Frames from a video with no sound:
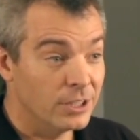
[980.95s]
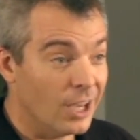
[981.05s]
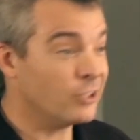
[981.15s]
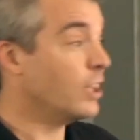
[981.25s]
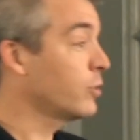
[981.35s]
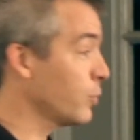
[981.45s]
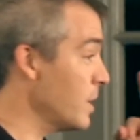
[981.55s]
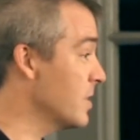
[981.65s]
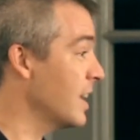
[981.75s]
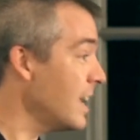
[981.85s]
You actually had three
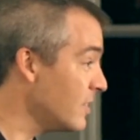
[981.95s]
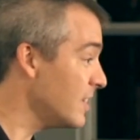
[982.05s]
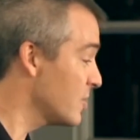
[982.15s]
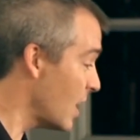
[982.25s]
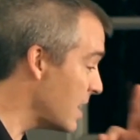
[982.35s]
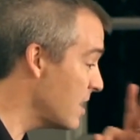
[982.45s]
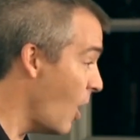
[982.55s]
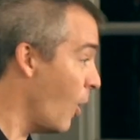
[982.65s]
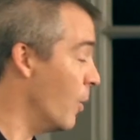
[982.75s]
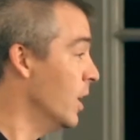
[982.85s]
states that said
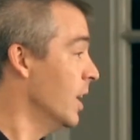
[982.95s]
no